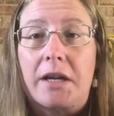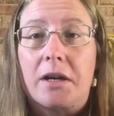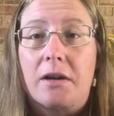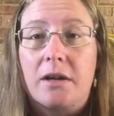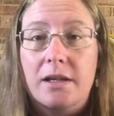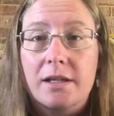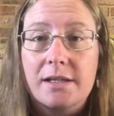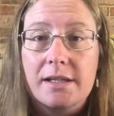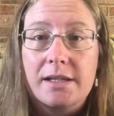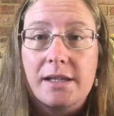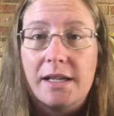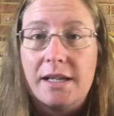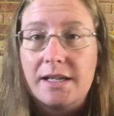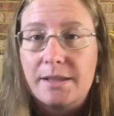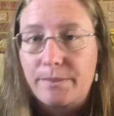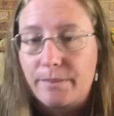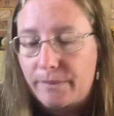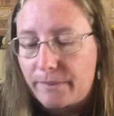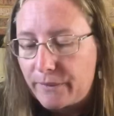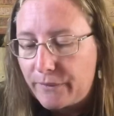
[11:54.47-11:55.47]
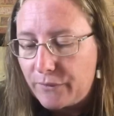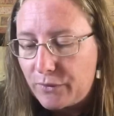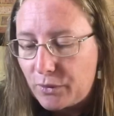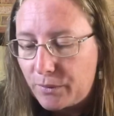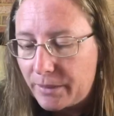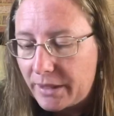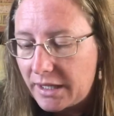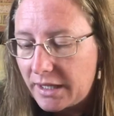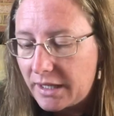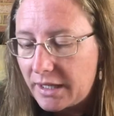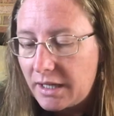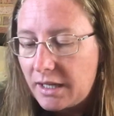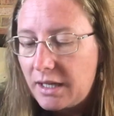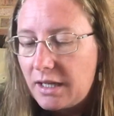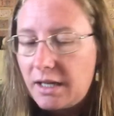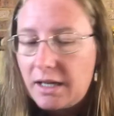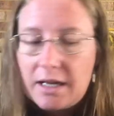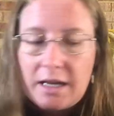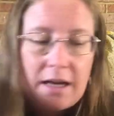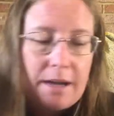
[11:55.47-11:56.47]
honest, here's before pick.
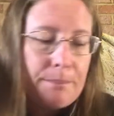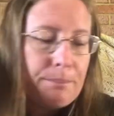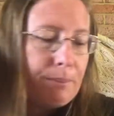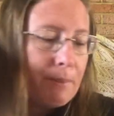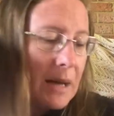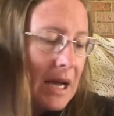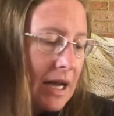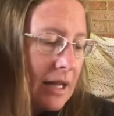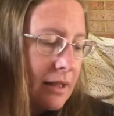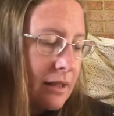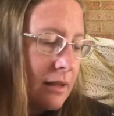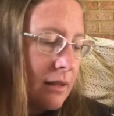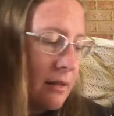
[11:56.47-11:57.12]
But